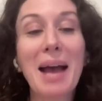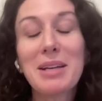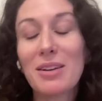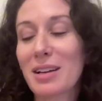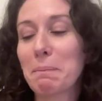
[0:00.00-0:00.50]

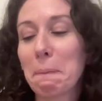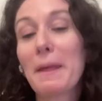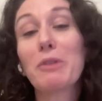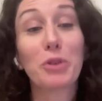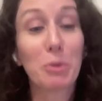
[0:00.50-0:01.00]
hearing,
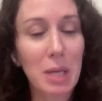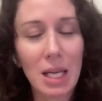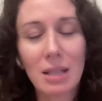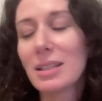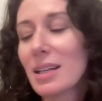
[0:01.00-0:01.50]
for
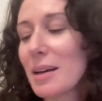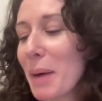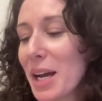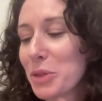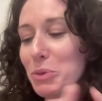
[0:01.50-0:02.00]
me,
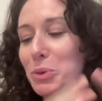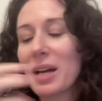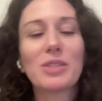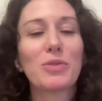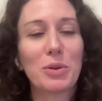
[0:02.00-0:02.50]
my through
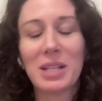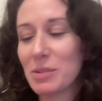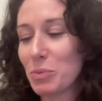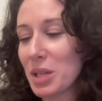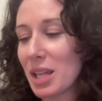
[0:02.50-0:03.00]
lines for you,
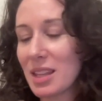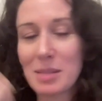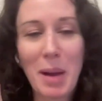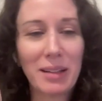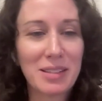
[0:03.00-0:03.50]
it's really
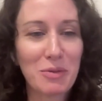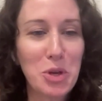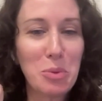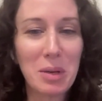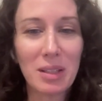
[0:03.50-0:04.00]
this balance of
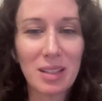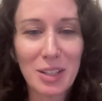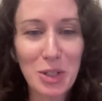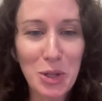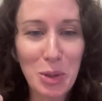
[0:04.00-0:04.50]

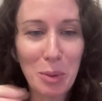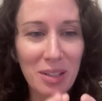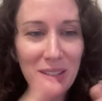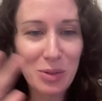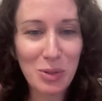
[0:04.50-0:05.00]
humility and
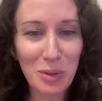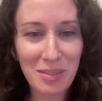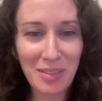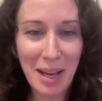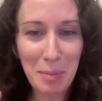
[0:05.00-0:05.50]
humor is sort
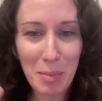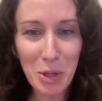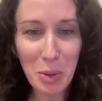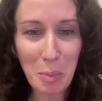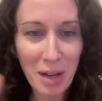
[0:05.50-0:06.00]
of like
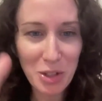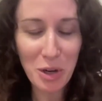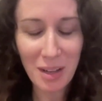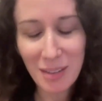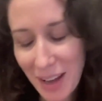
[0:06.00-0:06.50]
maybe your
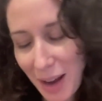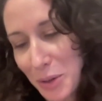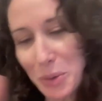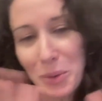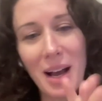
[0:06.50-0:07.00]
mantra of how
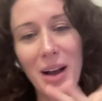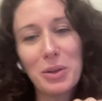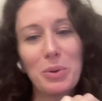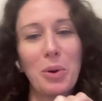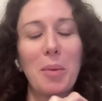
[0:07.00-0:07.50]
you
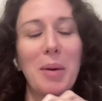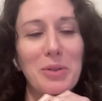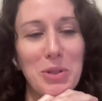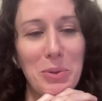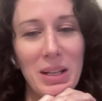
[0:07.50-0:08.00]
go
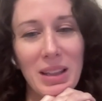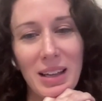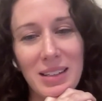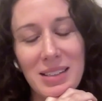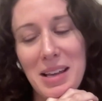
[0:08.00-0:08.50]
about doing
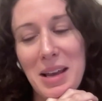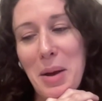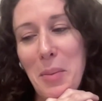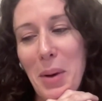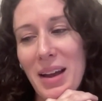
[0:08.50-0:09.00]
things.
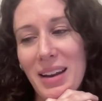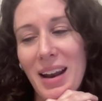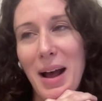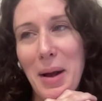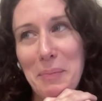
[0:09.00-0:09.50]
But
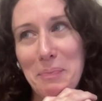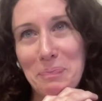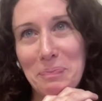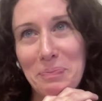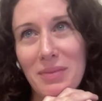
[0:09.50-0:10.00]
and
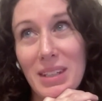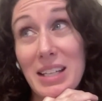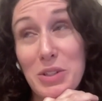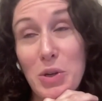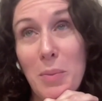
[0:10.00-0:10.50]

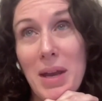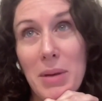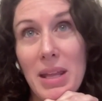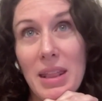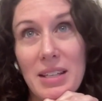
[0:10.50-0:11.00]
so
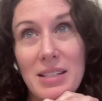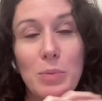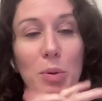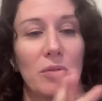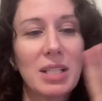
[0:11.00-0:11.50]
maybe this is
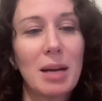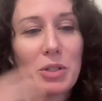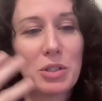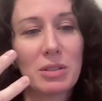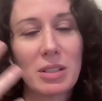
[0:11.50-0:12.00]
the perfect
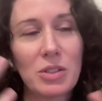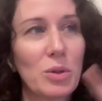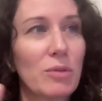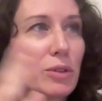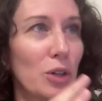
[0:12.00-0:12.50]
time to
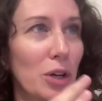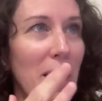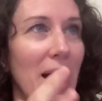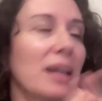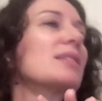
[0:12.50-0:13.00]
sort of look
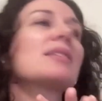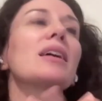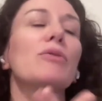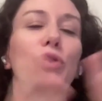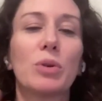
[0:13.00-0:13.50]
back and
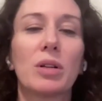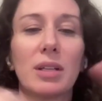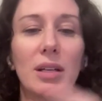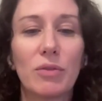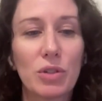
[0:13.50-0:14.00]
say, if you
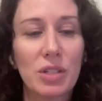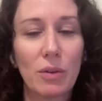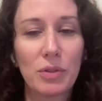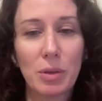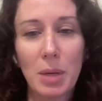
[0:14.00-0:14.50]
could give
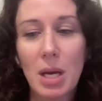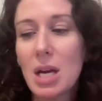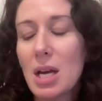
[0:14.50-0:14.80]
yourself some